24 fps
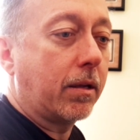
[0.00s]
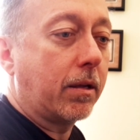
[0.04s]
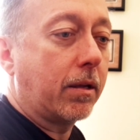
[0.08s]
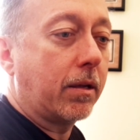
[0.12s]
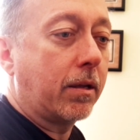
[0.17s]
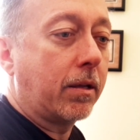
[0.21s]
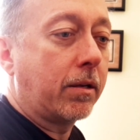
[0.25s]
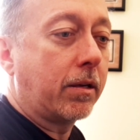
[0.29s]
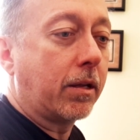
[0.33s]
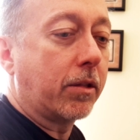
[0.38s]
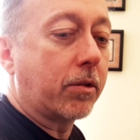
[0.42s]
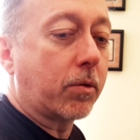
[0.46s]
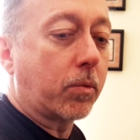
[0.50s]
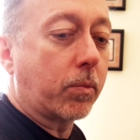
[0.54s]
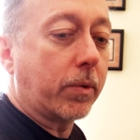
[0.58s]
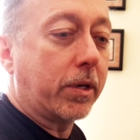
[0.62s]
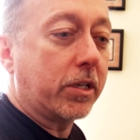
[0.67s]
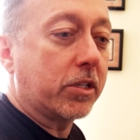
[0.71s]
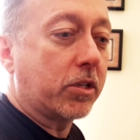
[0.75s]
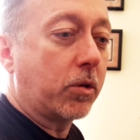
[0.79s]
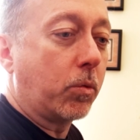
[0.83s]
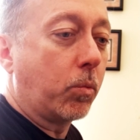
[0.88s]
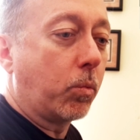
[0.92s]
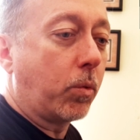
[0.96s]
Another
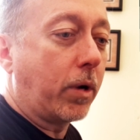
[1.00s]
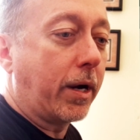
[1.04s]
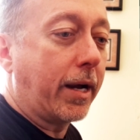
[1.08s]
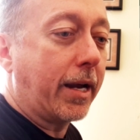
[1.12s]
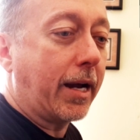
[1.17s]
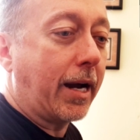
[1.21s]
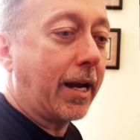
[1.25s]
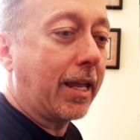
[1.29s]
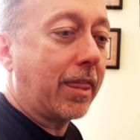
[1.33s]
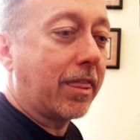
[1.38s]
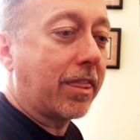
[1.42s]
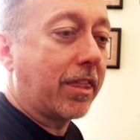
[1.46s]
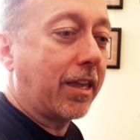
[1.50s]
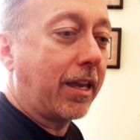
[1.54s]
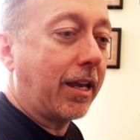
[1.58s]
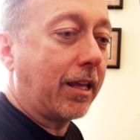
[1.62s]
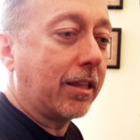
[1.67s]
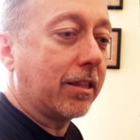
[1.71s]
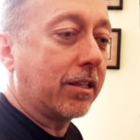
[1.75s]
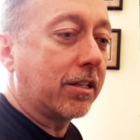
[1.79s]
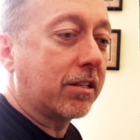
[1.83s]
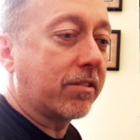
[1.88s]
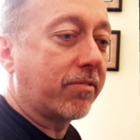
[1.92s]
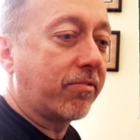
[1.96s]
reason why I think
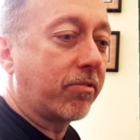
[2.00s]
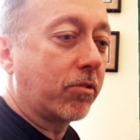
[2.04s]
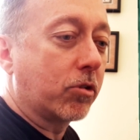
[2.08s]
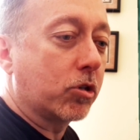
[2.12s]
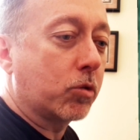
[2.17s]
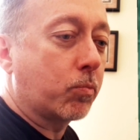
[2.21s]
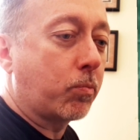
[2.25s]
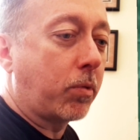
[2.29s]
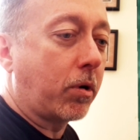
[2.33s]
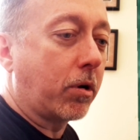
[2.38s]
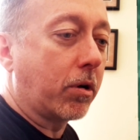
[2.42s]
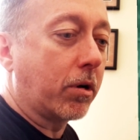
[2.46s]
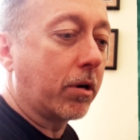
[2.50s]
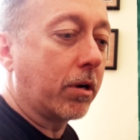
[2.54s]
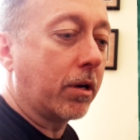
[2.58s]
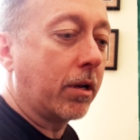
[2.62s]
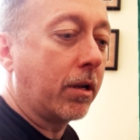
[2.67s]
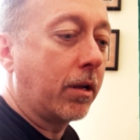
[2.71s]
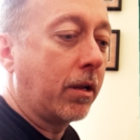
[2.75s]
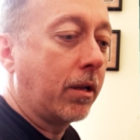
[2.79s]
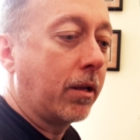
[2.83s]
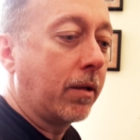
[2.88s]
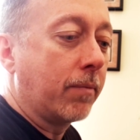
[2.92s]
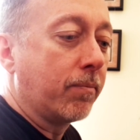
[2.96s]
this first part
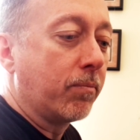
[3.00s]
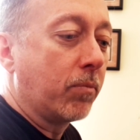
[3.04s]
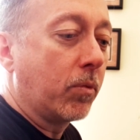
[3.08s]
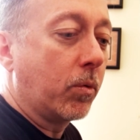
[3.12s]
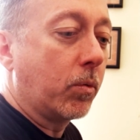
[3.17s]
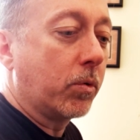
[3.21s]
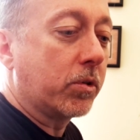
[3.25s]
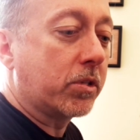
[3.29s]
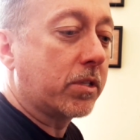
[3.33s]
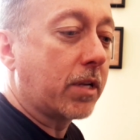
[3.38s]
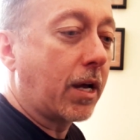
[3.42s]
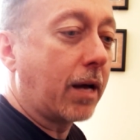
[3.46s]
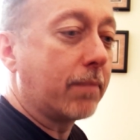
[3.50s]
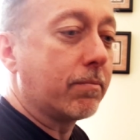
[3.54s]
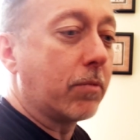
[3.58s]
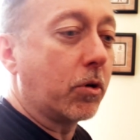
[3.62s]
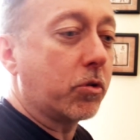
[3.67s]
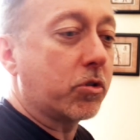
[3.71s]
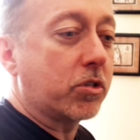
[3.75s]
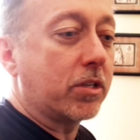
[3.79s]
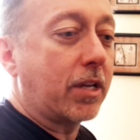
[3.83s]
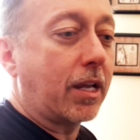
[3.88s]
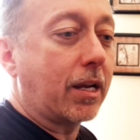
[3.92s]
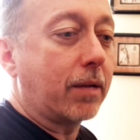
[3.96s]
was stop
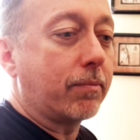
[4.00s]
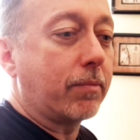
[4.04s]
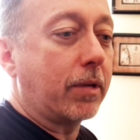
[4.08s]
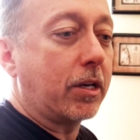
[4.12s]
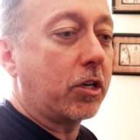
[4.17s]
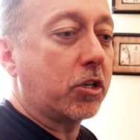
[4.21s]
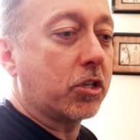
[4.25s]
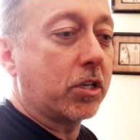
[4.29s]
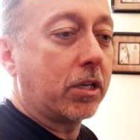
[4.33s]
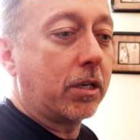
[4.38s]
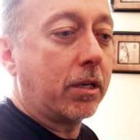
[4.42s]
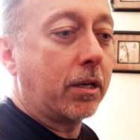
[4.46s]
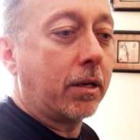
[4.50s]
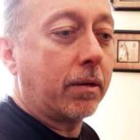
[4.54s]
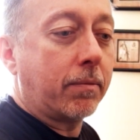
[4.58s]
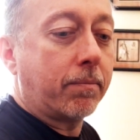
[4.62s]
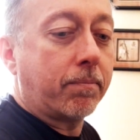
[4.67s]
motion animation.